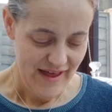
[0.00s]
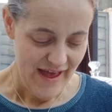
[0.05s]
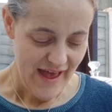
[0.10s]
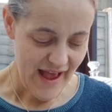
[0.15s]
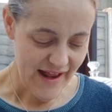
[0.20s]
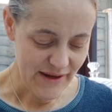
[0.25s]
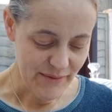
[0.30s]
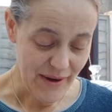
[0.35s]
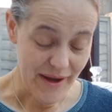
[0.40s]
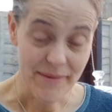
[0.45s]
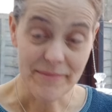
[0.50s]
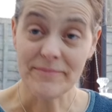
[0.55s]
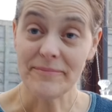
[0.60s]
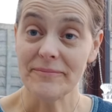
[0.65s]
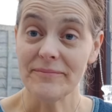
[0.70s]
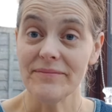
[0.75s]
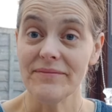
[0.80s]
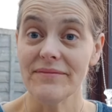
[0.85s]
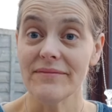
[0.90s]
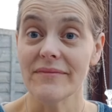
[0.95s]
Anyway,
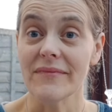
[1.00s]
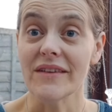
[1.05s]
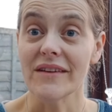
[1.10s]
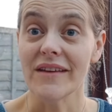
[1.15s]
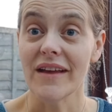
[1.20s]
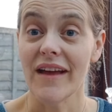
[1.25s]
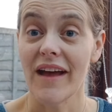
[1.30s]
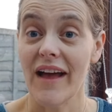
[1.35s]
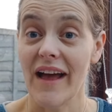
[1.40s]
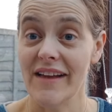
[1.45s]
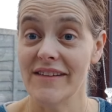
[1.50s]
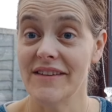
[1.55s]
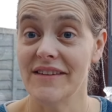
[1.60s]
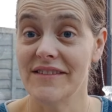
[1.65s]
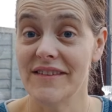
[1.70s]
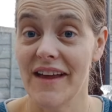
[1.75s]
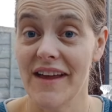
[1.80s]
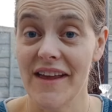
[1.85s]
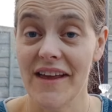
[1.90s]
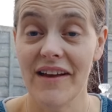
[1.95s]
as I
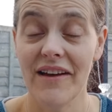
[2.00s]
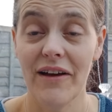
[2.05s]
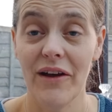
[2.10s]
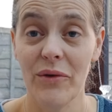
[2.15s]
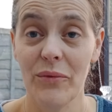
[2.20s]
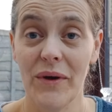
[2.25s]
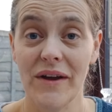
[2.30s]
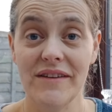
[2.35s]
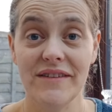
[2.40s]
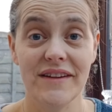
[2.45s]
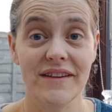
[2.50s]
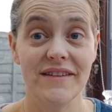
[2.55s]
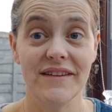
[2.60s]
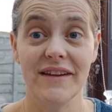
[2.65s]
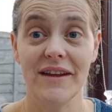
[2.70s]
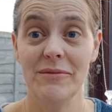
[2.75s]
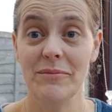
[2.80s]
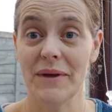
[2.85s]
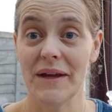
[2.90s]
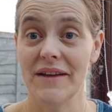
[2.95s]
say, I waited
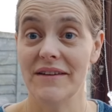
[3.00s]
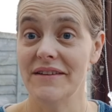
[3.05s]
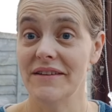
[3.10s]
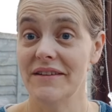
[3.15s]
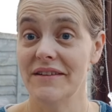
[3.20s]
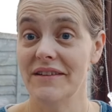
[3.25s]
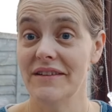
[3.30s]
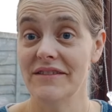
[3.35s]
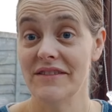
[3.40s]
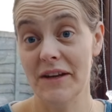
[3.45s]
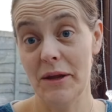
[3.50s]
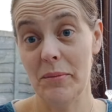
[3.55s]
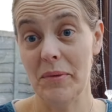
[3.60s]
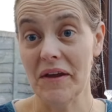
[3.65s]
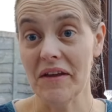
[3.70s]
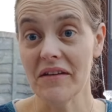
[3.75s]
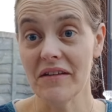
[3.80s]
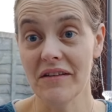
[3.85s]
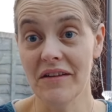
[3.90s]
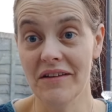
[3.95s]
in bed
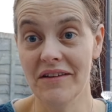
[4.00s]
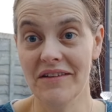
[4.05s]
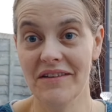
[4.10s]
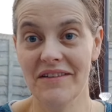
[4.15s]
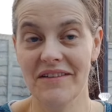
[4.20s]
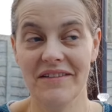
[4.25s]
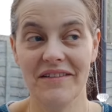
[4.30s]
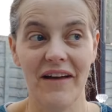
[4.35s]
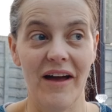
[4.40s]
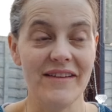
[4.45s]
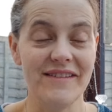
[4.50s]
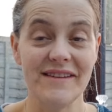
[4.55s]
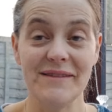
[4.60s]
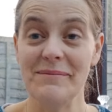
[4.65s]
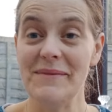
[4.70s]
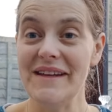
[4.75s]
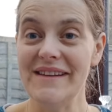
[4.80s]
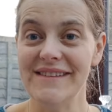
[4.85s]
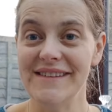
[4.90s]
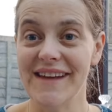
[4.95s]
sleeping. I did
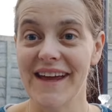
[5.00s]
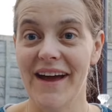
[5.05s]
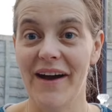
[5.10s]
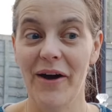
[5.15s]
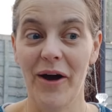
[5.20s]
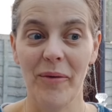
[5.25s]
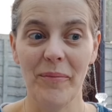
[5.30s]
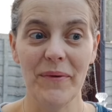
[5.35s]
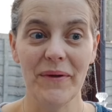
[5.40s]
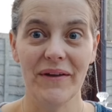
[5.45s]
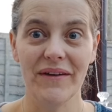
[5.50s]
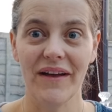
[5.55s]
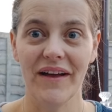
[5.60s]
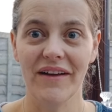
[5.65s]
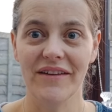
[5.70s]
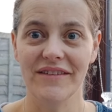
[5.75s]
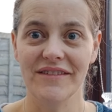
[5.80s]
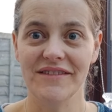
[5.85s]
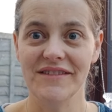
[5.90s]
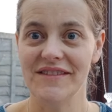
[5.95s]
mean to get up
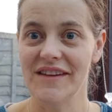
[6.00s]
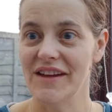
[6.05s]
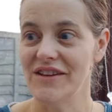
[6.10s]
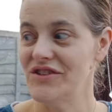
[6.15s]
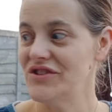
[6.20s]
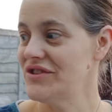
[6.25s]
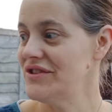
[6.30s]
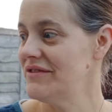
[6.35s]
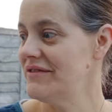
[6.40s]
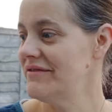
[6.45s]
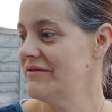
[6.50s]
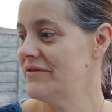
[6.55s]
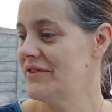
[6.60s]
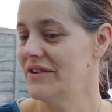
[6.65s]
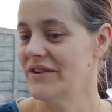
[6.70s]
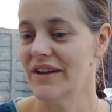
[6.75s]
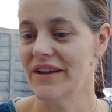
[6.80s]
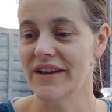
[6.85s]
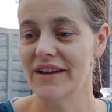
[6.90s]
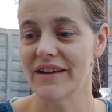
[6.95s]
and stitch for
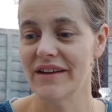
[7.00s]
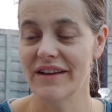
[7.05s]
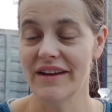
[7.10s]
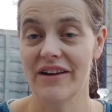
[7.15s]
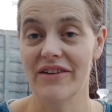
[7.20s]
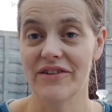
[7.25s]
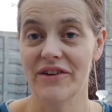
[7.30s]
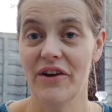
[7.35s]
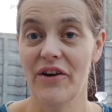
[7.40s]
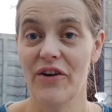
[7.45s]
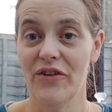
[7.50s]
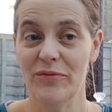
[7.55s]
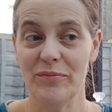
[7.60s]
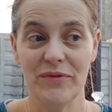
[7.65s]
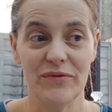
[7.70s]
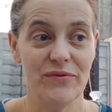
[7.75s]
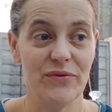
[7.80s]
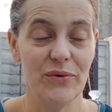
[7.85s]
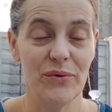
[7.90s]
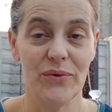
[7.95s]
like an hour and a half
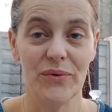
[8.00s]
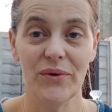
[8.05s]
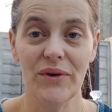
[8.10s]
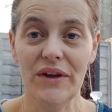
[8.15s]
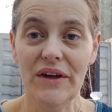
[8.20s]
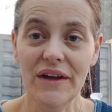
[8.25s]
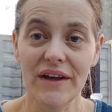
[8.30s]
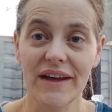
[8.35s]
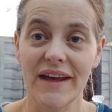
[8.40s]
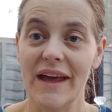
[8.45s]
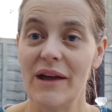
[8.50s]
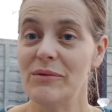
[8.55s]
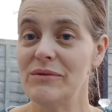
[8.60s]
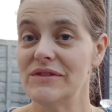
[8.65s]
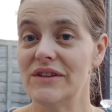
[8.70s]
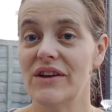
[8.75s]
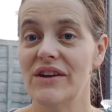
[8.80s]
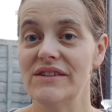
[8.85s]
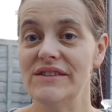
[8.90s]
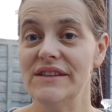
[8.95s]
before it was
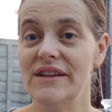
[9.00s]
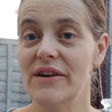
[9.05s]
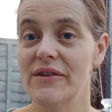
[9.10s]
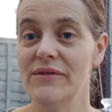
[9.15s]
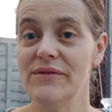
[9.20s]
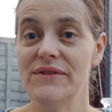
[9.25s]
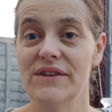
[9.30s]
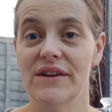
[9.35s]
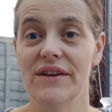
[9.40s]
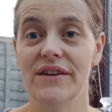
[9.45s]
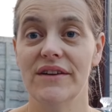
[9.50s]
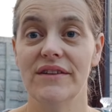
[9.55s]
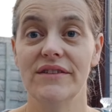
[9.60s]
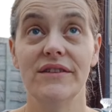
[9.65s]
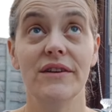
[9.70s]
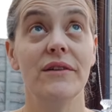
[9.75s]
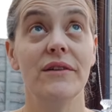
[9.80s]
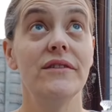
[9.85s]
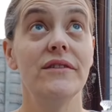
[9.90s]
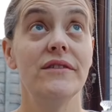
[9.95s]
light enough to
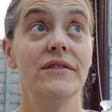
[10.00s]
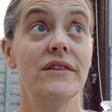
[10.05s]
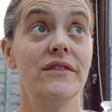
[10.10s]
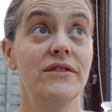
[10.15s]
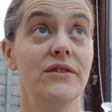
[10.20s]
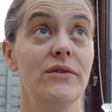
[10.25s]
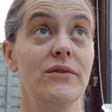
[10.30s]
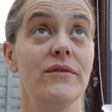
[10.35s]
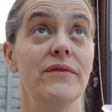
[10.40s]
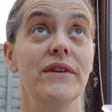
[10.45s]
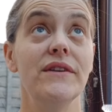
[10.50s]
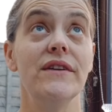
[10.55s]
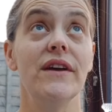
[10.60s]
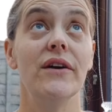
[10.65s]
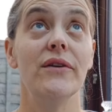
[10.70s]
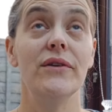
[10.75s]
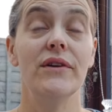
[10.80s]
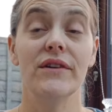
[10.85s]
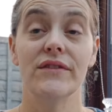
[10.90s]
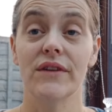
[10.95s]
do the
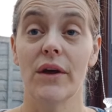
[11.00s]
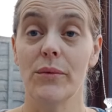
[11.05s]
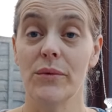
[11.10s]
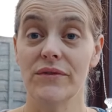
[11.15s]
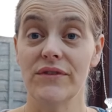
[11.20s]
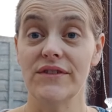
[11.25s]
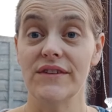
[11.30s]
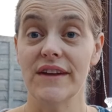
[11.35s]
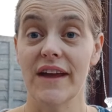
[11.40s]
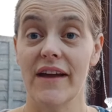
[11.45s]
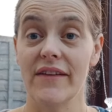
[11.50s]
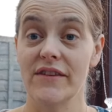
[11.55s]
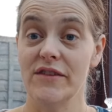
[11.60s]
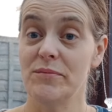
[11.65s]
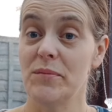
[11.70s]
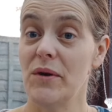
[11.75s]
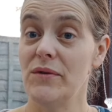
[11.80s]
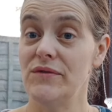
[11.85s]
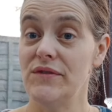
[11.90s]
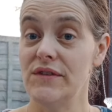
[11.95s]
video, because I wanted to get this
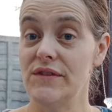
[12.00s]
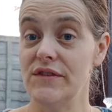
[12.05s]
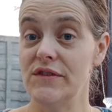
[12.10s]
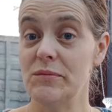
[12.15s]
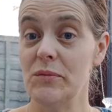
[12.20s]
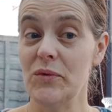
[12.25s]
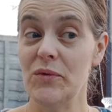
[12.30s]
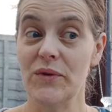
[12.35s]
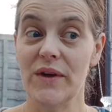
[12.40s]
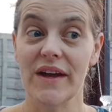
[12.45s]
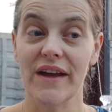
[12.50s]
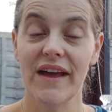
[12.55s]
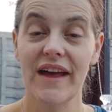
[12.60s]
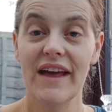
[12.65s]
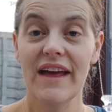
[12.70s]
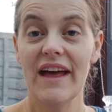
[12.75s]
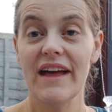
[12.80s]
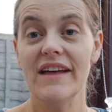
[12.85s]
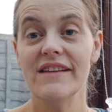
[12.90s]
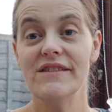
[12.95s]
posted this morning
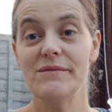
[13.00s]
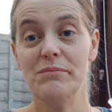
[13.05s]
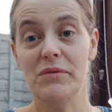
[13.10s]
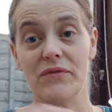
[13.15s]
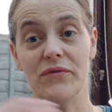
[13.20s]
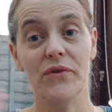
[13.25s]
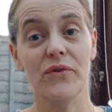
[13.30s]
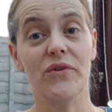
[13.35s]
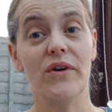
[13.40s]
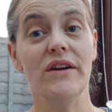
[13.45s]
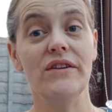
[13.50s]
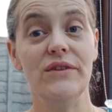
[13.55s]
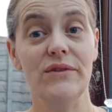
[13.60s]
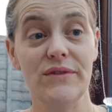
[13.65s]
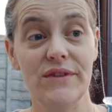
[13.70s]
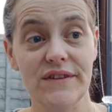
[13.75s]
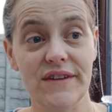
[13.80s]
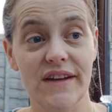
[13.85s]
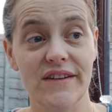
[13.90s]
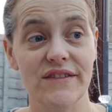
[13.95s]
before I do
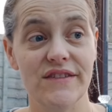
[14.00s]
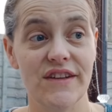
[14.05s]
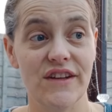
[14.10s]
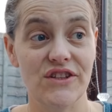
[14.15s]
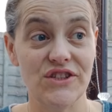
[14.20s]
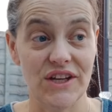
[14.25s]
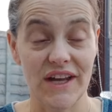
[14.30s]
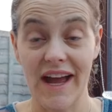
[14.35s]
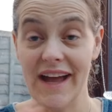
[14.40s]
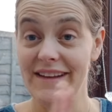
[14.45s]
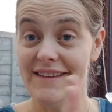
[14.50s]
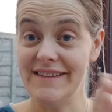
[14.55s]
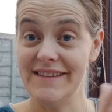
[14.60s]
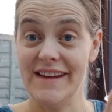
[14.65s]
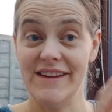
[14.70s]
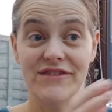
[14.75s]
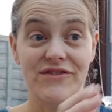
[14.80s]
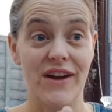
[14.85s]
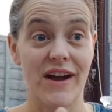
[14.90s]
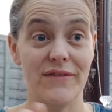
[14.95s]
today's stitching and
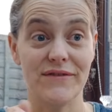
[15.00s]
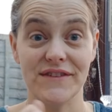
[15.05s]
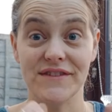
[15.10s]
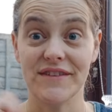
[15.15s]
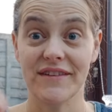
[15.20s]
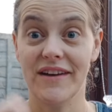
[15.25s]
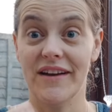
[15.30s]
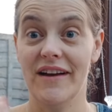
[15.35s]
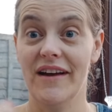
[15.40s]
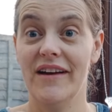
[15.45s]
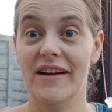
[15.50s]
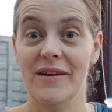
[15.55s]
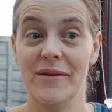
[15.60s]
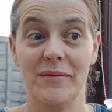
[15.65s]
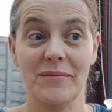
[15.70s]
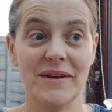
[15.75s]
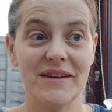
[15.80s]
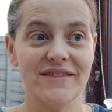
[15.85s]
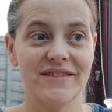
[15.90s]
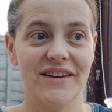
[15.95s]
today's crafts.
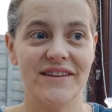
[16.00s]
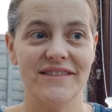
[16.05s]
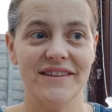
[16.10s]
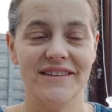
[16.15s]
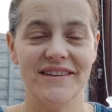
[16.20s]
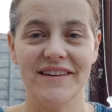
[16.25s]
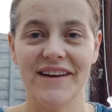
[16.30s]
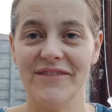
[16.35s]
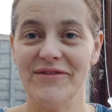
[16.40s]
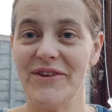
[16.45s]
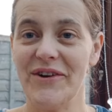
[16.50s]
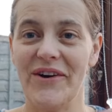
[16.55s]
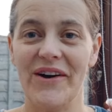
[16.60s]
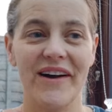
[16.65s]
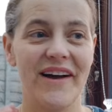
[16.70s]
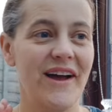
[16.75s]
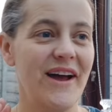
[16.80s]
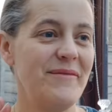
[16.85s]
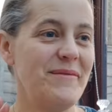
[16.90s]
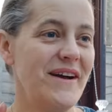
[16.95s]
I'm excited. I'll
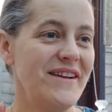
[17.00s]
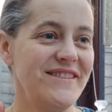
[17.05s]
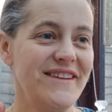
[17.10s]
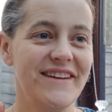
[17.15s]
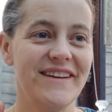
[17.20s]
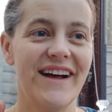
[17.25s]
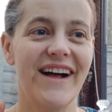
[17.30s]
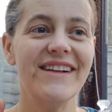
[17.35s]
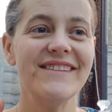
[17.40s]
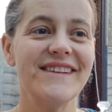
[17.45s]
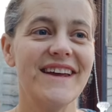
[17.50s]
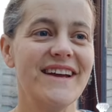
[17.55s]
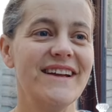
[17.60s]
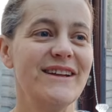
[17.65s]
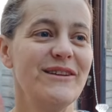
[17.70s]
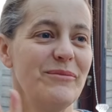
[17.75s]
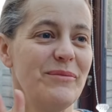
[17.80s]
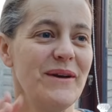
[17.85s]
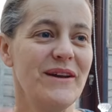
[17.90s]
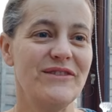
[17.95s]
take a
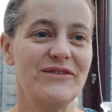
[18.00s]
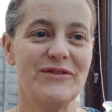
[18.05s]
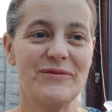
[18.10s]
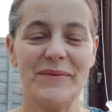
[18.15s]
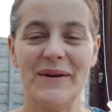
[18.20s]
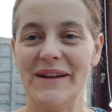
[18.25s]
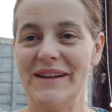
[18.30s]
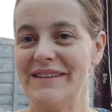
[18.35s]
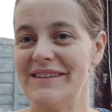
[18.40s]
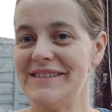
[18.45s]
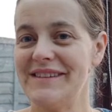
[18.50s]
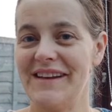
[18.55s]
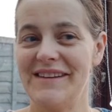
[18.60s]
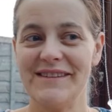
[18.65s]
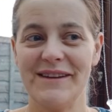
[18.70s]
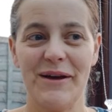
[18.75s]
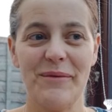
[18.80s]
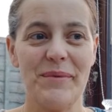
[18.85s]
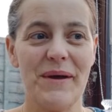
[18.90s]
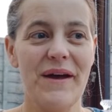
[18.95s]
little picture of my little
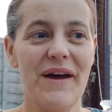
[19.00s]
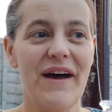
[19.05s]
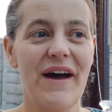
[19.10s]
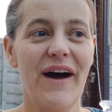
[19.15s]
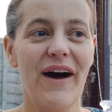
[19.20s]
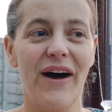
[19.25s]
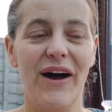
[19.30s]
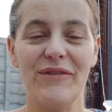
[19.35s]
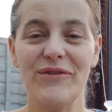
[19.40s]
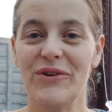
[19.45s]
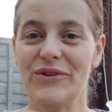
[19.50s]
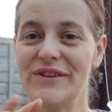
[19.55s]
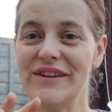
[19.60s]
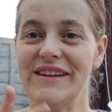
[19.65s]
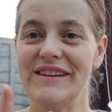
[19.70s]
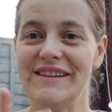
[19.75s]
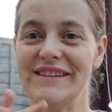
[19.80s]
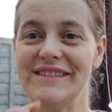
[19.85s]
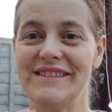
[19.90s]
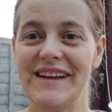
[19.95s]
setup. I've got a
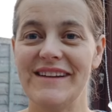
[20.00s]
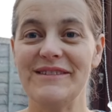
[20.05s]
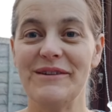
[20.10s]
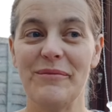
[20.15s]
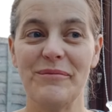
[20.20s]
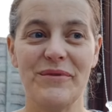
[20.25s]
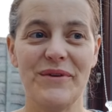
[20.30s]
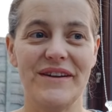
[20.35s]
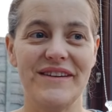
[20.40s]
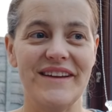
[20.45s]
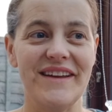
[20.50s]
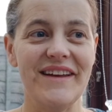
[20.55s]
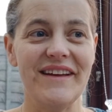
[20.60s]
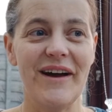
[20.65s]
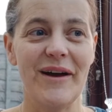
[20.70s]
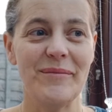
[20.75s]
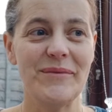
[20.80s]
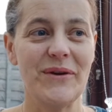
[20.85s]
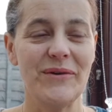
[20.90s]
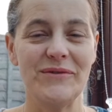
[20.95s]
little setup ready.
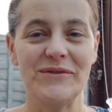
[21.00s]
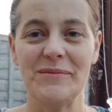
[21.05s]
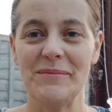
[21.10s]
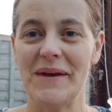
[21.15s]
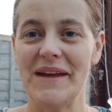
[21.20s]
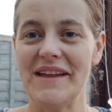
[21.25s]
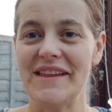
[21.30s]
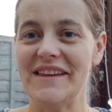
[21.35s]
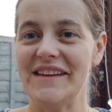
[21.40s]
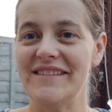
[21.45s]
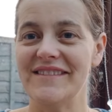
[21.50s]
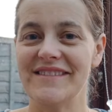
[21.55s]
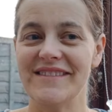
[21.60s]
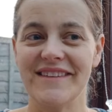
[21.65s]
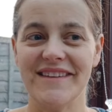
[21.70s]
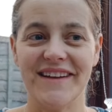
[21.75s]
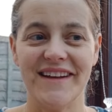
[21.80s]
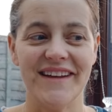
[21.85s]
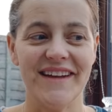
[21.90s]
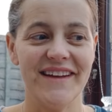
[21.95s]
I'm going to make things
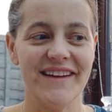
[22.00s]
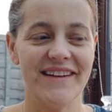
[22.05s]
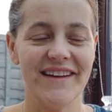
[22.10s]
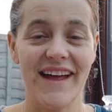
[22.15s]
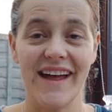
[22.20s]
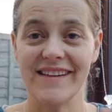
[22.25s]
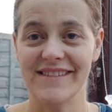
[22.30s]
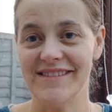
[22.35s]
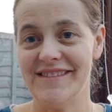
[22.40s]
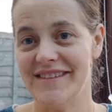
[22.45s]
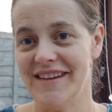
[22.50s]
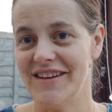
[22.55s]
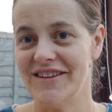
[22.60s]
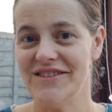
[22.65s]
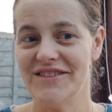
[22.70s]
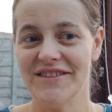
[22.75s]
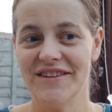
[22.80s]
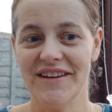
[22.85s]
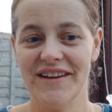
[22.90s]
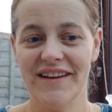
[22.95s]
today and
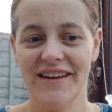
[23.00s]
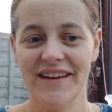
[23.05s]
stitch